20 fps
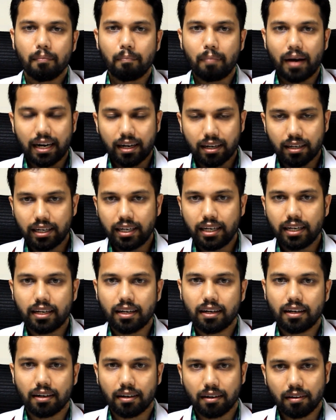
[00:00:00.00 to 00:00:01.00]

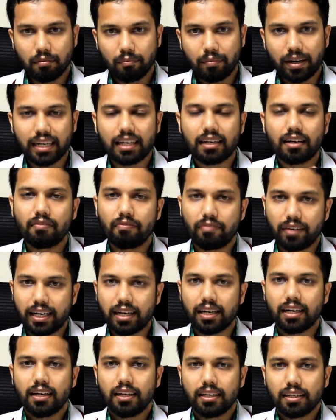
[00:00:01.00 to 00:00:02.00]
paraclinical medical
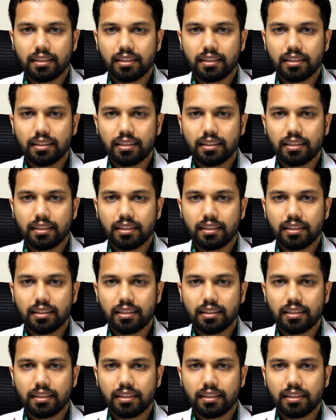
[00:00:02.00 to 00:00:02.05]
field,